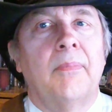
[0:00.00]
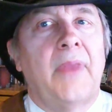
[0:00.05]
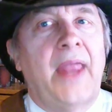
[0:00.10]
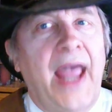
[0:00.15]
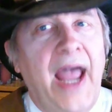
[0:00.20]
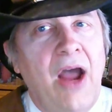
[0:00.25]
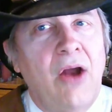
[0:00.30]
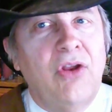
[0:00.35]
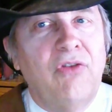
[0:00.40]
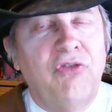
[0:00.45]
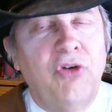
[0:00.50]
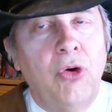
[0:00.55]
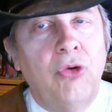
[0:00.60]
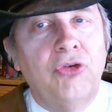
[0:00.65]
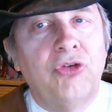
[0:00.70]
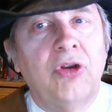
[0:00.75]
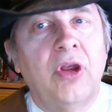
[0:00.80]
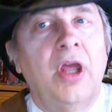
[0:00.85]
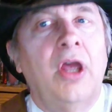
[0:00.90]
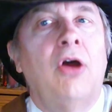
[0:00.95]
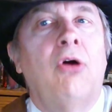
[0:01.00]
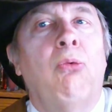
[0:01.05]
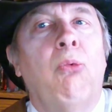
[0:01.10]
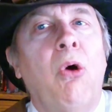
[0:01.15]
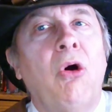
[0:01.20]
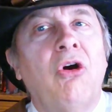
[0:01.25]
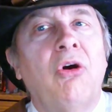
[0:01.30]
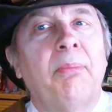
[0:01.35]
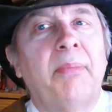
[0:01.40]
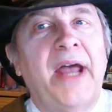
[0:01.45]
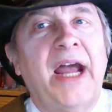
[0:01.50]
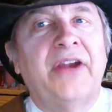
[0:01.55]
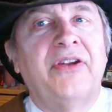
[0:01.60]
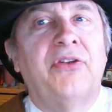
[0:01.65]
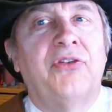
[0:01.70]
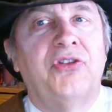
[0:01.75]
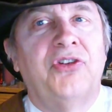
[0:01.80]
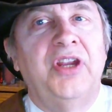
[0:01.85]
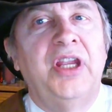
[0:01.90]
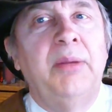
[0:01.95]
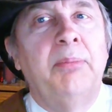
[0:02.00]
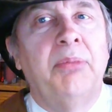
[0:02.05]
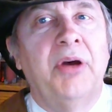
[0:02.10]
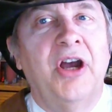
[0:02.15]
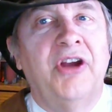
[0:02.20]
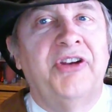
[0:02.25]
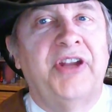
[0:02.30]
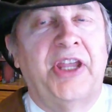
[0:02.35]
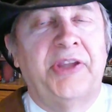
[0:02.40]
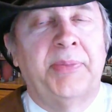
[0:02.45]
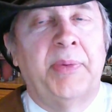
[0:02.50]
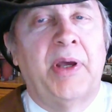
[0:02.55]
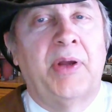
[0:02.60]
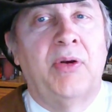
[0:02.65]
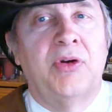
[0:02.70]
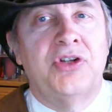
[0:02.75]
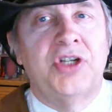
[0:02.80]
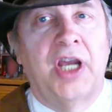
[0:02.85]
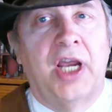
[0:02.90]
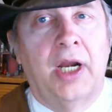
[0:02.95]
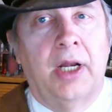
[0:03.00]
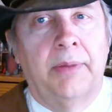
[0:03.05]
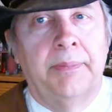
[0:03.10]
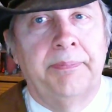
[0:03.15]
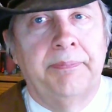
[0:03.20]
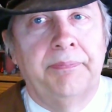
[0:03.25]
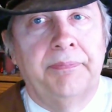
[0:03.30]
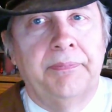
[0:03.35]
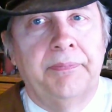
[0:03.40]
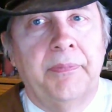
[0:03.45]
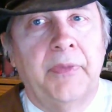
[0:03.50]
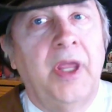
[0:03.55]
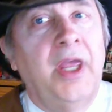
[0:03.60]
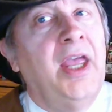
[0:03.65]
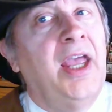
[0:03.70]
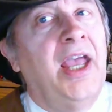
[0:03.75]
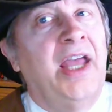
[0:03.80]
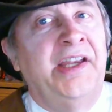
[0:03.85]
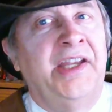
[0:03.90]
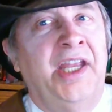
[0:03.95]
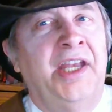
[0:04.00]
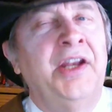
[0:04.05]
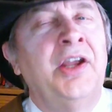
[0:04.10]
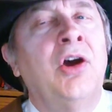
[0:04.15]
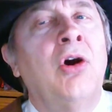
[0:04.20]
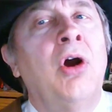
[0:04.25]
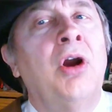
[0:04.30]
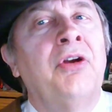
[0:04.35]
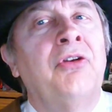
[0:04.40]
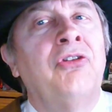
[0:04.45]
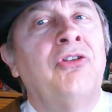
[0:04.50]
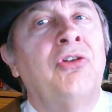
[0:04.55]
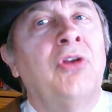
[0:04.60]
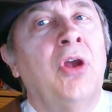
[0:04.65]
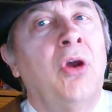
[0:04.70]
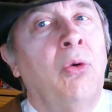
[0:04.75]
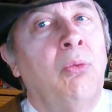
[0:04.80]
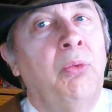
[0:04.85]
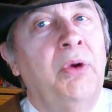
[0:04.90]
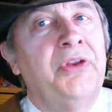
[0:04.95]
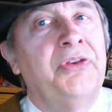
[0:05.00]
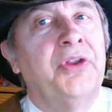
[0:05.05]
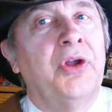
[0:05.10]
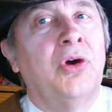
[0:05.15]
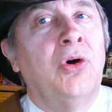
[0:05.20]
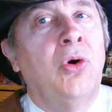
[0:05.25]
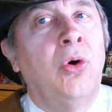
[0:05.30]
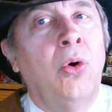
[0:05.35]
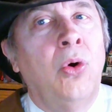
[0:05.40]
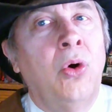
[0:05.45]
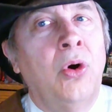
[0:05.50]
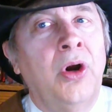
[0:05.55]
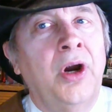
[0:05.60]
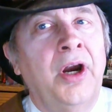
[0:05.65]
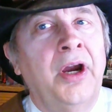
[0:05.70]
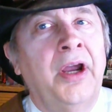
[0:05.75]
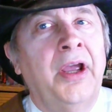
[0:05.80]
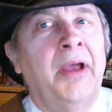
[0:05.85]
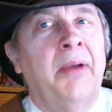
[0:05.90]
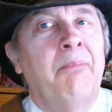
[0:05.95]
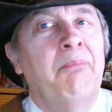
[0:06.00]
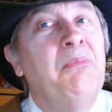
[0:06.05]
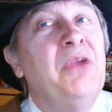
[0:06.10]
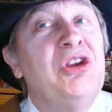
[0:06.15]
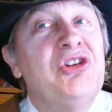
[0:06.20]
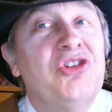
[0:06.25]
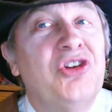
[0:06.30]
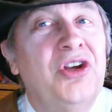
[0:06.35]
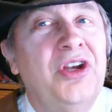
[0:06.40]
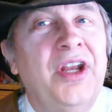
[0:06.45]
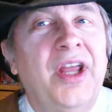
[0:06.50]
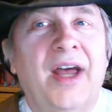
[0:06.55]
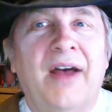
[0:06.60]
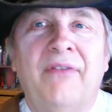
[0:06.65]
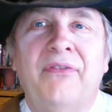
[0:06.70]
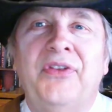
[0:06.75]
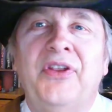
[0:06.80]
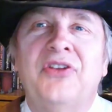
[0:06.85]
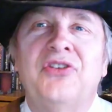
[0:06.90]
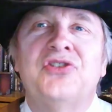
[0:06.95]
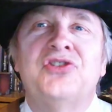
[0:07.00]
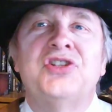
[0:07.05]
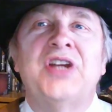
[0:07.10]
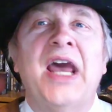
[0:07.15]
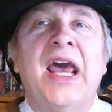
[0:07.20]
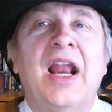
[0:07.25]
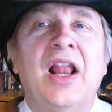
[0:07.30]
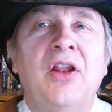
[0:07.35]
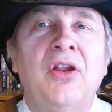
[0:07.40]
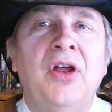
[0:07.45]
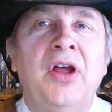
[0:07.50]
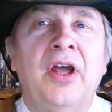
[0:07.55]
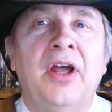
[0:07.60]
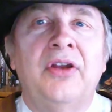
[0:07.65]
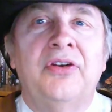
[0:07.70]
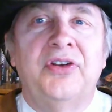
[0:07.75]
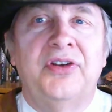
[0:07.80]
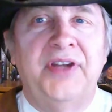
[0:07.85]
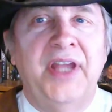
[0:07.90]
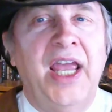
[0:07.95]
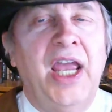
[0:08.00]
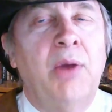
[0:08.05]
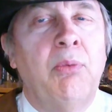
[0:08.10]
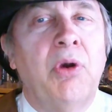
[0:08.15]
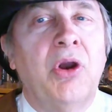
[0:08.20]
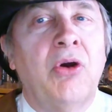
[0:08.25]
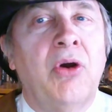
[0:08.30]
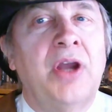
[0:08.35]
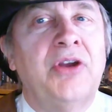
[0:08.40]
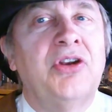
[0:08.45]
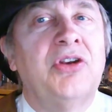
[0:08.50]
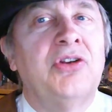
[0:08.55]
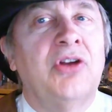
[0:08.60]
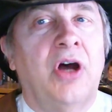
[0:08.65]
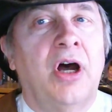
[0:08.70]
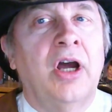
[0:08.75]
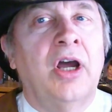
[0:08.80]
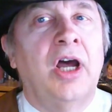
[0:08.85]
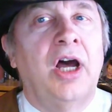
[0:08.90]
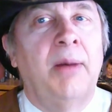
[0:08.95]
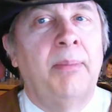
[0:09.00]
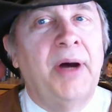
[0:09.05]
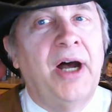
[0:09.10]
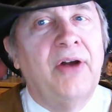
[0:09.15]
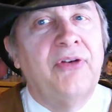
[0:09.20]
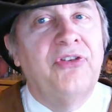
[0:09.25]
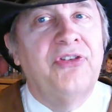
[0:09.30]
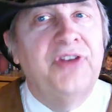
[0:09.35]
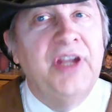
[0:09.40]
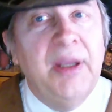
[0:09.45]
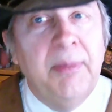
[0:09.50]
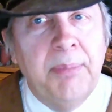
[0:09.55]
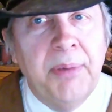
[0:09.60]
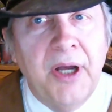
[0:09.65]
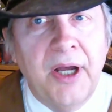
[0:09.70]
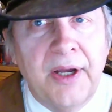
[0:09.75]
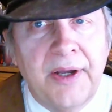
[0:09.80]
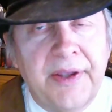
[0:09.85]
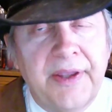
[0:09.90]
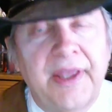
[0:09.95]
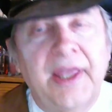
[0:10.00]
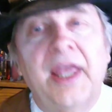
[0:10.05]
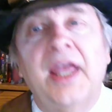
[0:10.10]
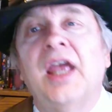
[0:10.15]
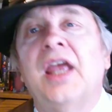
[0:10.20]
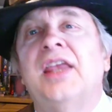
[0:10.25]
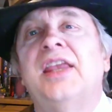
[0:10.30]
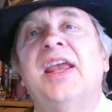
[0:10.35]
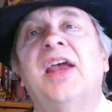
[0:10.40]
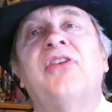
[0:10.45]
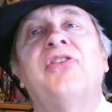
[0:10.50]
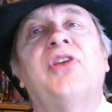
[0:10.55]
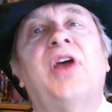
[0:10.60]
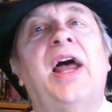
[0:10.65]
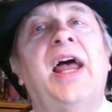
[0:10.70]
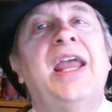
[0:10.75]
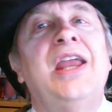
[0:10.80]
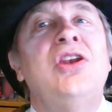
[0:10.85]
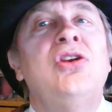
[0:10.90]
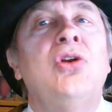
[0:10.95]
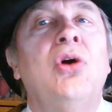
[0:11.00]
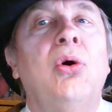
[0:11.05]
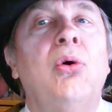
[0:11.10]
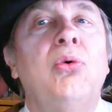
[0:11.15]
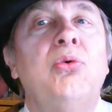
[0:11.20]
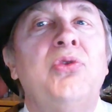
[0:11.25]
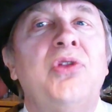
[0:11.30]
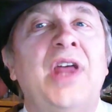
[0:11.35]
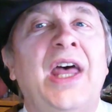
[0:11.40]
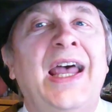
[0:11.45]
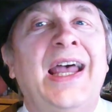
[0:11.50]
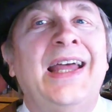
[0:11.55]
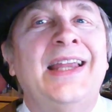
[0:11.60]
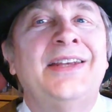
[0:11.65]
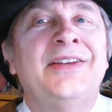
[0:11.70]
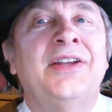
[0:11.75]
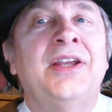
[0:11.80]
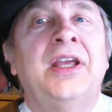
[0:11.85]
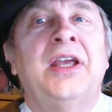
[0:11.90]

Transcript: Howdy folks! Welcome back to Steampunk Desperado channel. In accordance with the core mission of this channel, today we're going to talk about steampunk. Yes, I know that